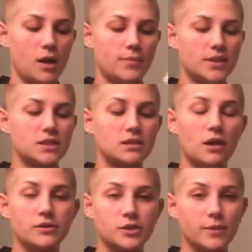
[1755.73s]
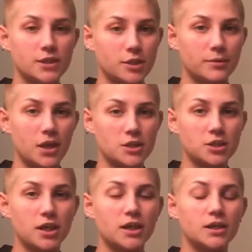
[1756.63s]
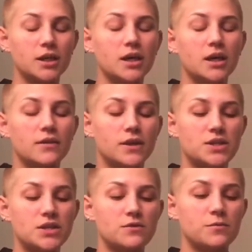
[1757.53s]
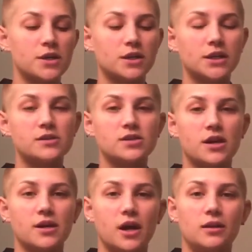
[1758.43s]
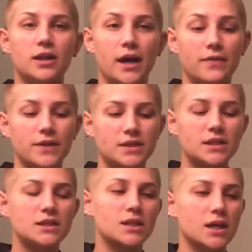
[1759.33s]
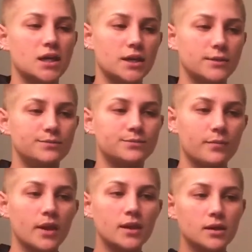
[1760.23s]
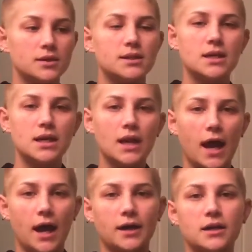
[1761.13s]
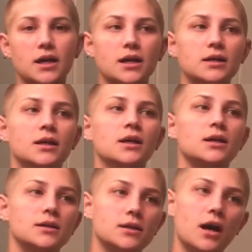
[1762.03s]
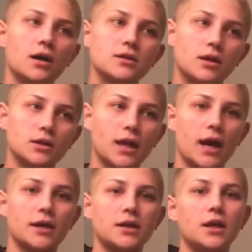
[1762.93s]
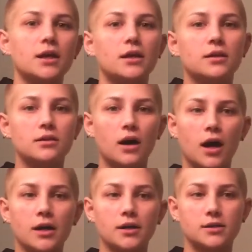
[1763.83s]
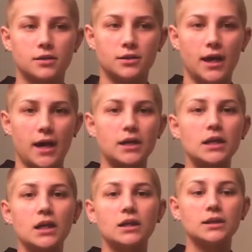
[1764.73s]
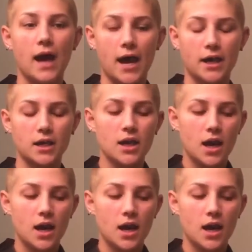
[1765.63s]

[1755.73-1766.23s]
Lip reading: This is also by Dermalogica. This is from their Clear Start line. This is their teen acne, young adult acne, non-adult acne line.